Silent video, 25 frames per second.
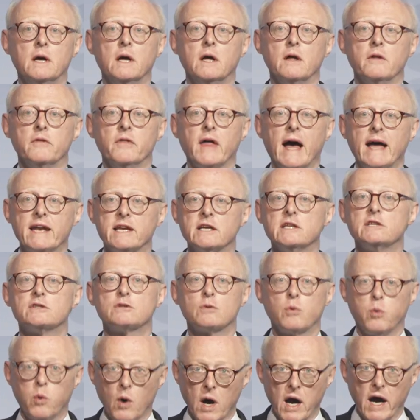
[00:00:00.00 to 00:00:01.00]
That is
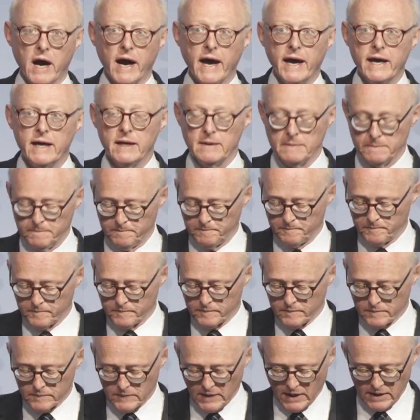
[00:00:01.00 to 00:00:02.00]
why,
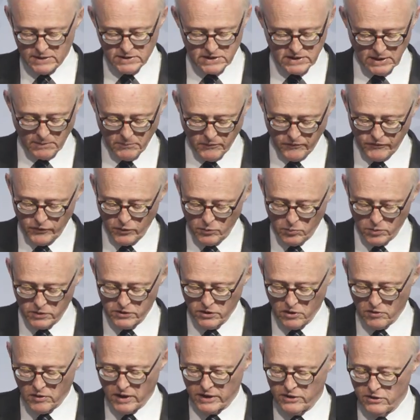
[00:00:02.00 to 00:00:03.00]
and some of you will
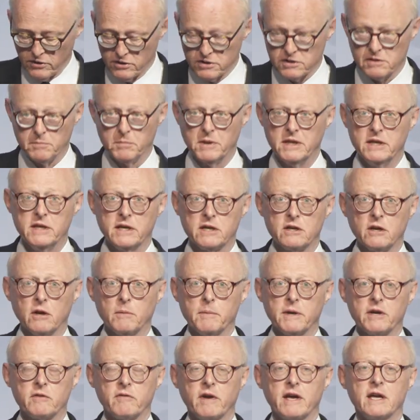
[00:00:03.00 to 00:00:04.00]
know I used to be the
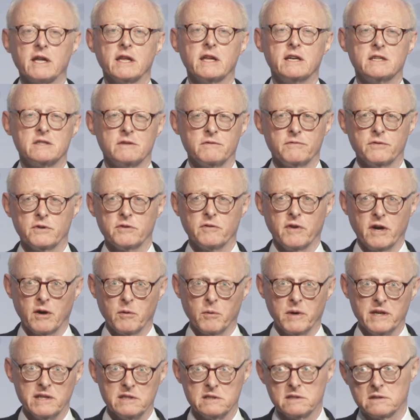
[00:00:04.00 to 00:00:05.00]
economic regulator for the
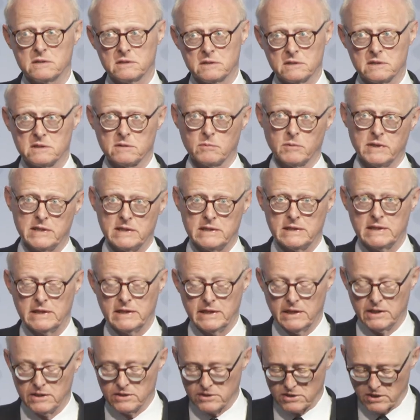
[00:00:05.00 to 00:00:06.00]
railways 20
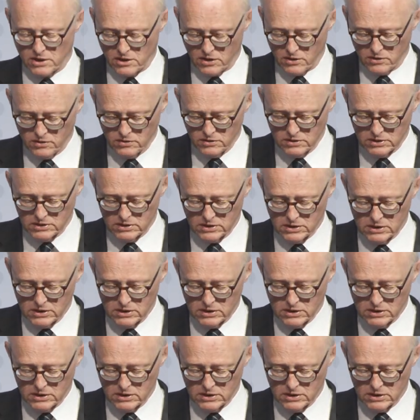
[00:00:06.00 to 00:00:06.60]
years ago,